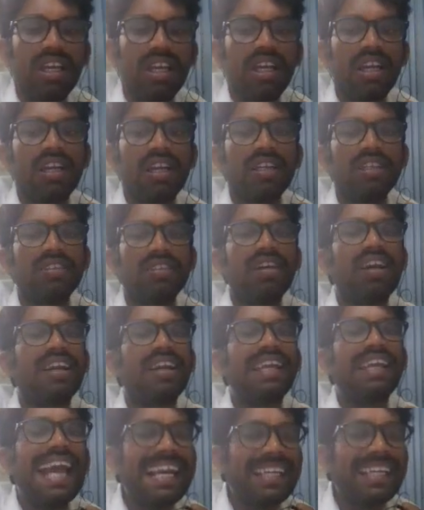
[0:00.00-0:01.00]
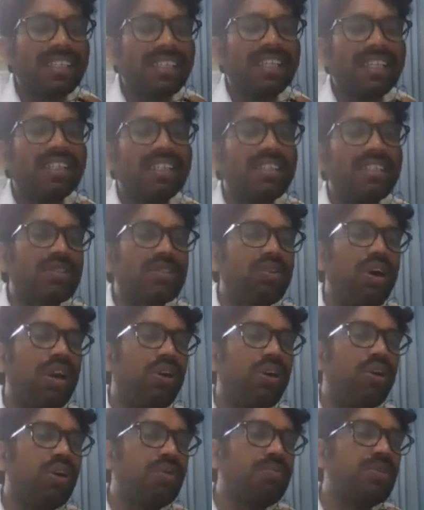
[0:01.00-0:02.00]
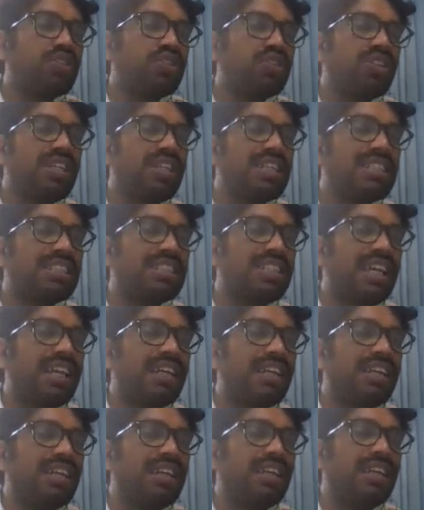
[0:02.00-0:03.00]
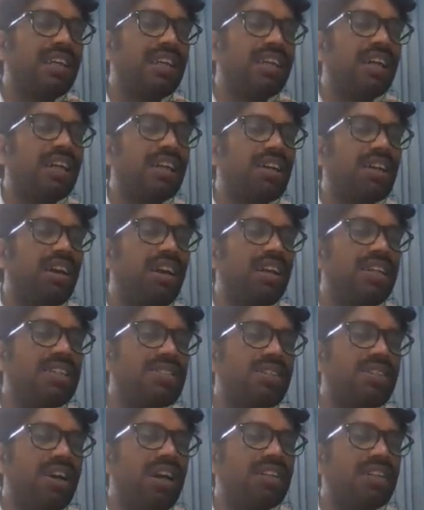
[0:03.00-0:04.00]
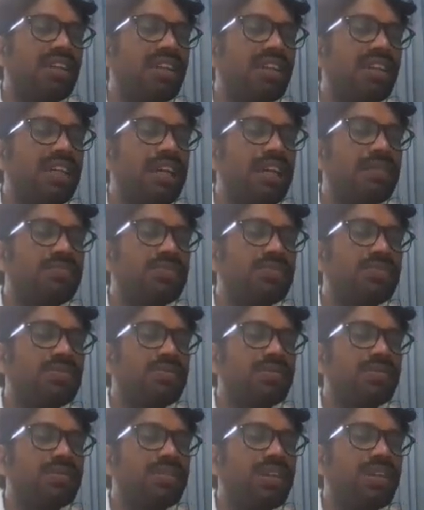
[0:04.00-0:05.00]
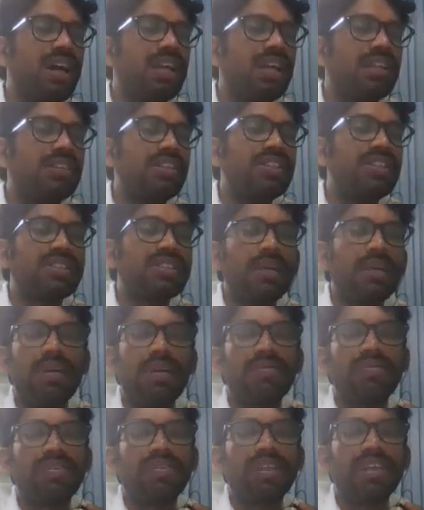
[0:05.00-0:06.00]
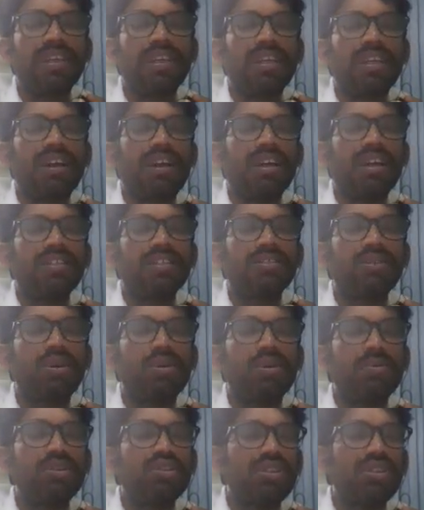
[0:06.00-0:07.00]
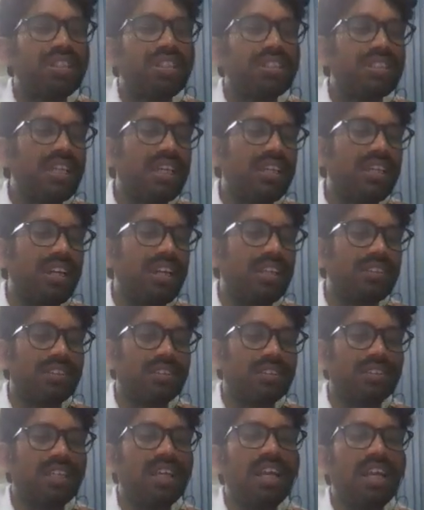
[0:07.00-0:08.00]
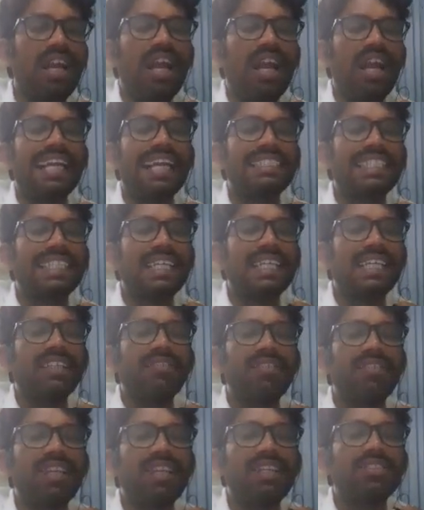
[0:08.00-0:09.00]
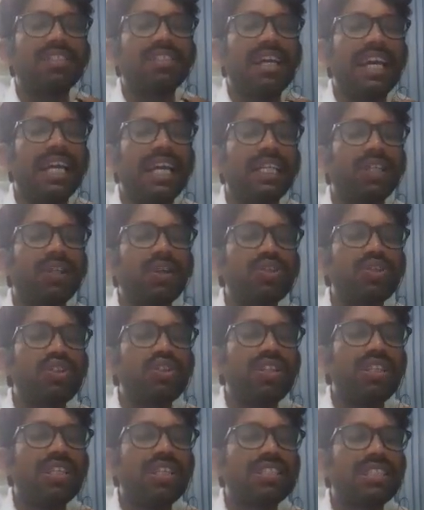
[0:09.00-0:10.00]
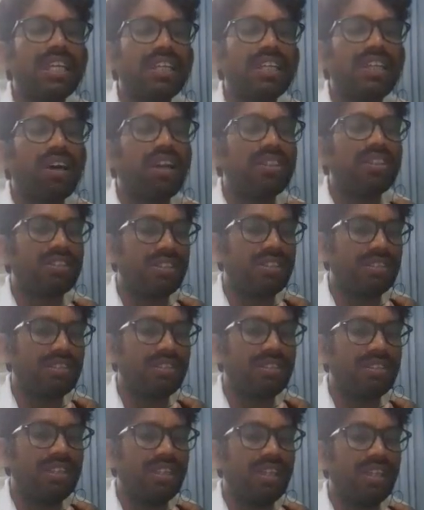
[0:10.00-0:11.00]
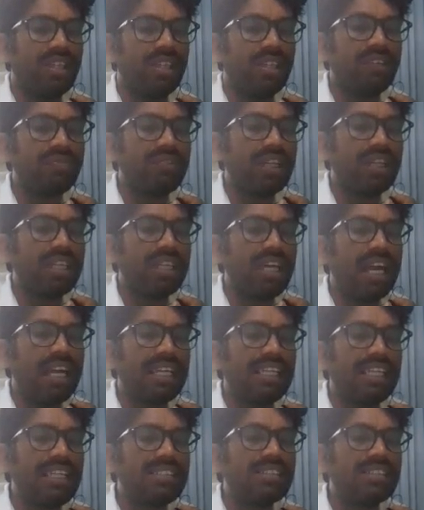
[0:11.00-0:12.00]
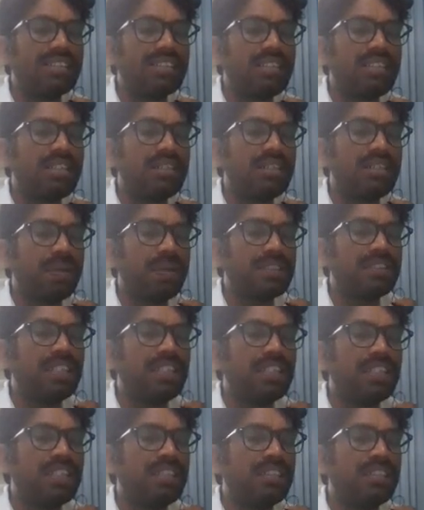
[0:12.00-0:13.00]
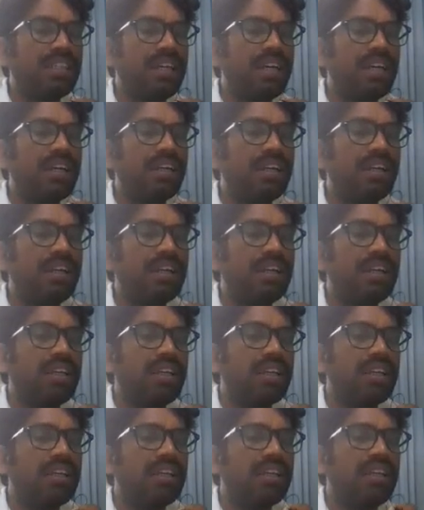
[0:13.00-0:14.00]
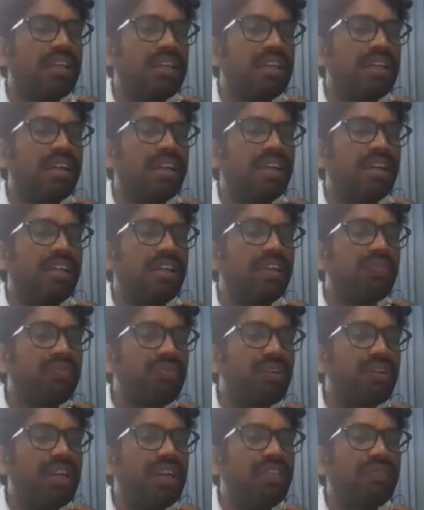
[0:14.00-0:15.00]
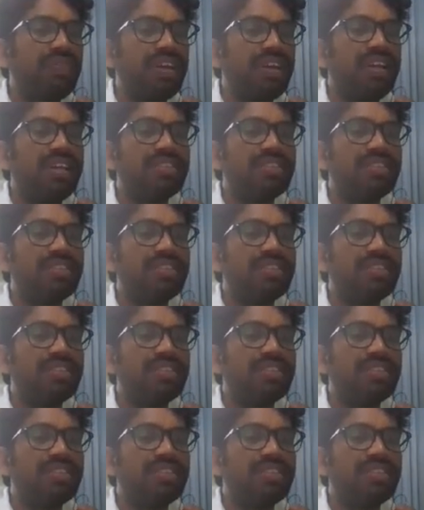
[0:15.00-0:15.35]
the reactant is called homogeneous catalyst, or the types or these type of called is homogeneous catalysis. And second one is the heterogeneous catalysis. If the catalyst in present in a different phase